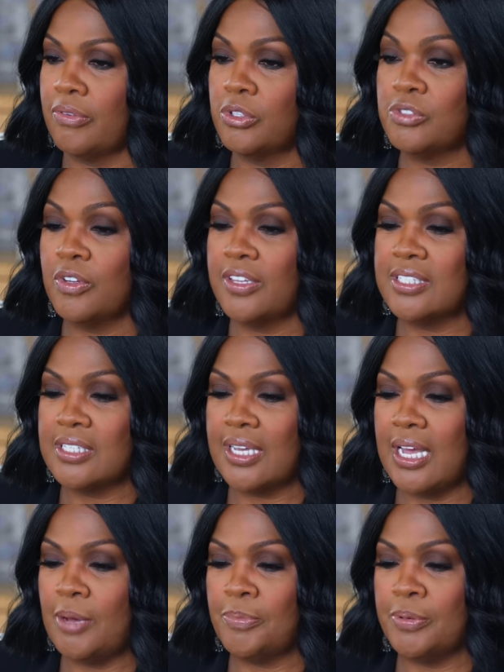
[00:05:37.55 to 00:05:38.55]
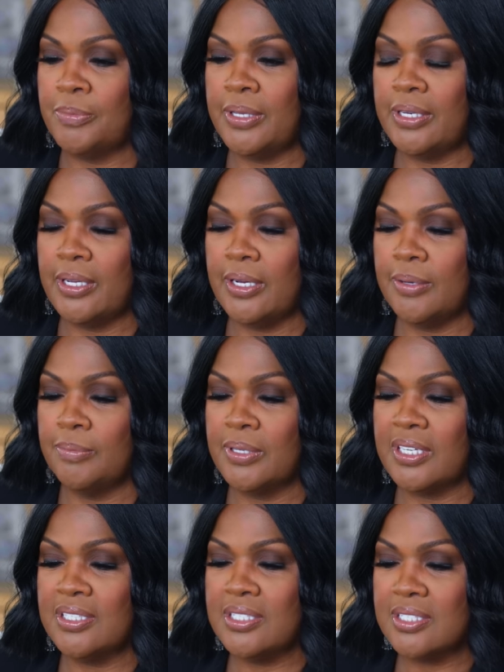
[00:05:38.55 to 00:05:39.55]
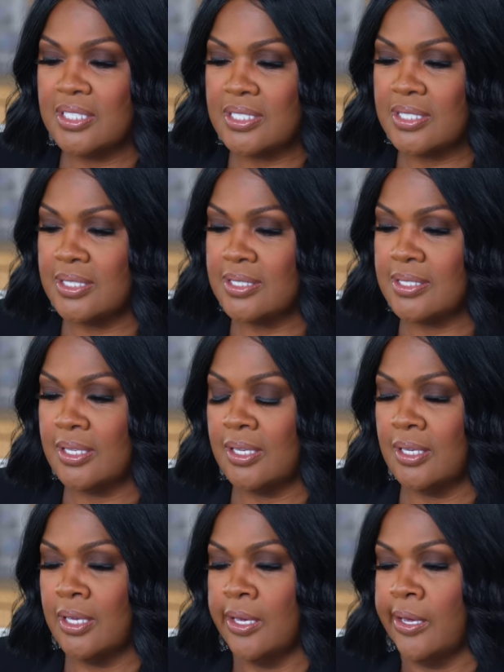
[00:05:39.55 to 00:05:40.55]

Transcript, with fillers: First of all, that's a compliment. Um, but consistency,